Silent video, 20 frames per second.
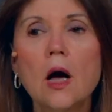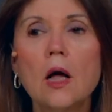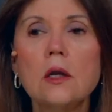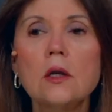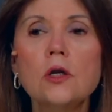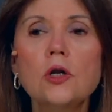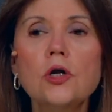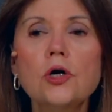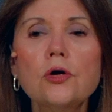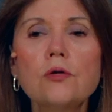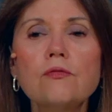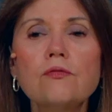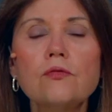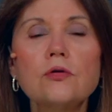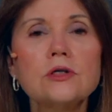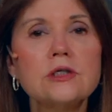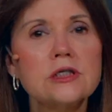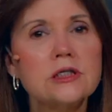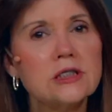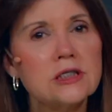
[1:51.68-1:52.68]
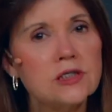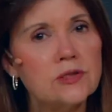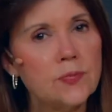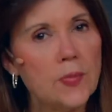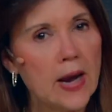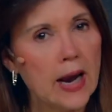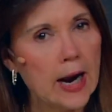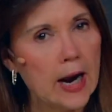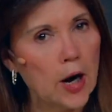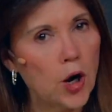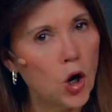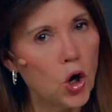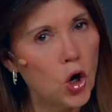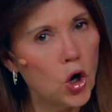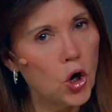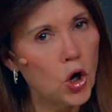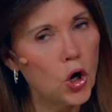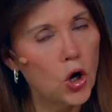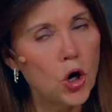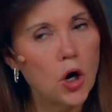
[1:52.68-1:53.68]
Look for
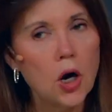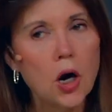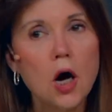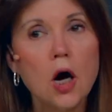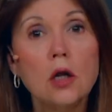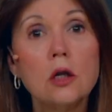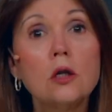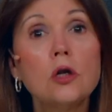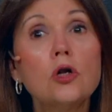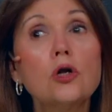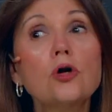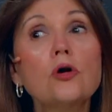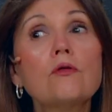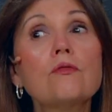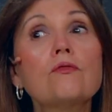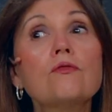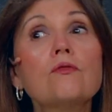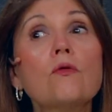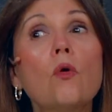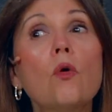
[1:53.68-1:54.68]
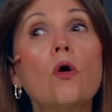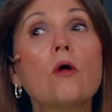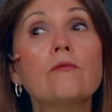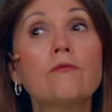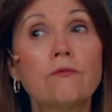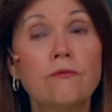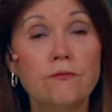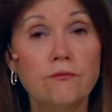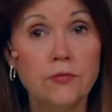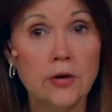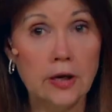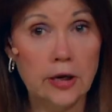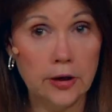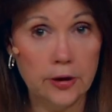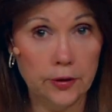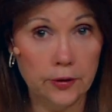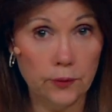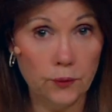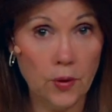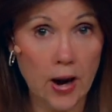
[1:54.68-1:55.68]
despair. Look for
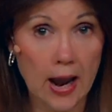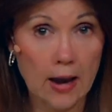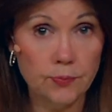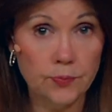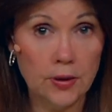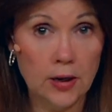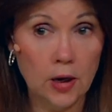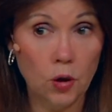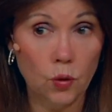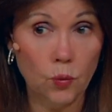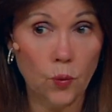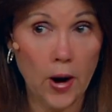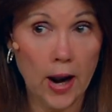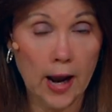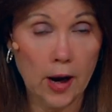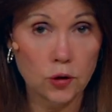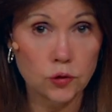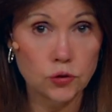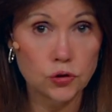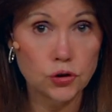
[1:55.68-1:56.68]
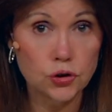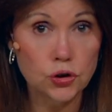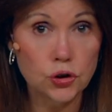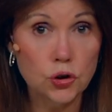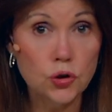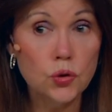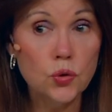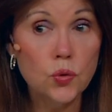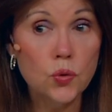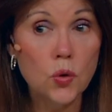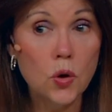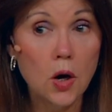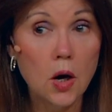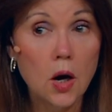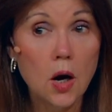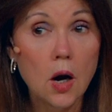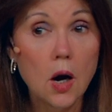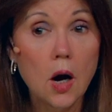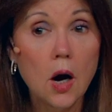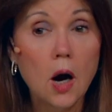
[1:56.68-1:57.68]
fear wrapping around you.
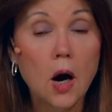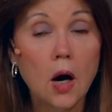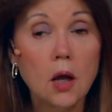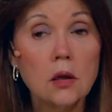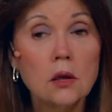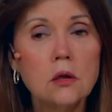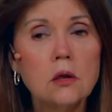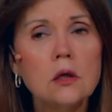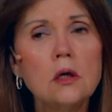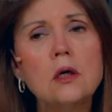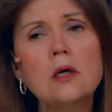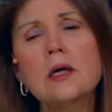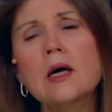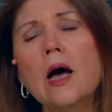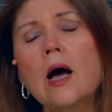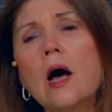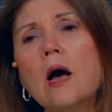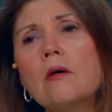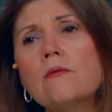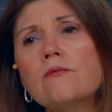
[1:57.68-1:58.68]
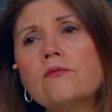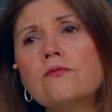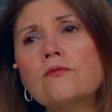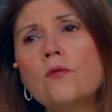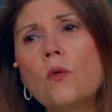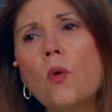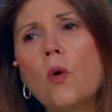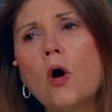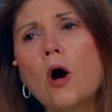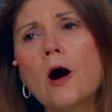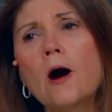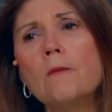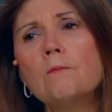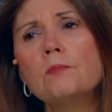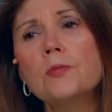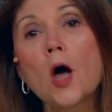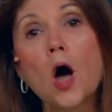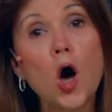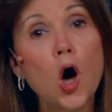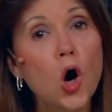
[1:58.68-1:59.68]
Look for
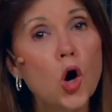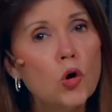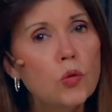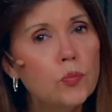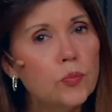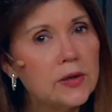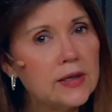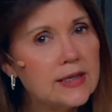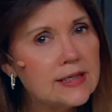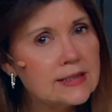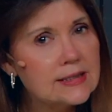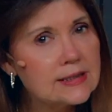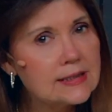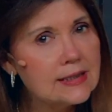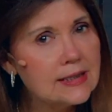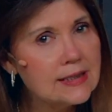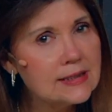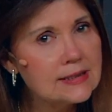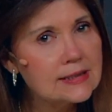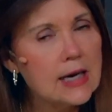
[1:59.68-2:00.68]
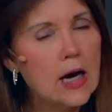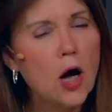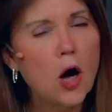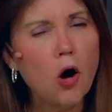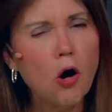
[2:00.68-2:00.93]
hopelessness.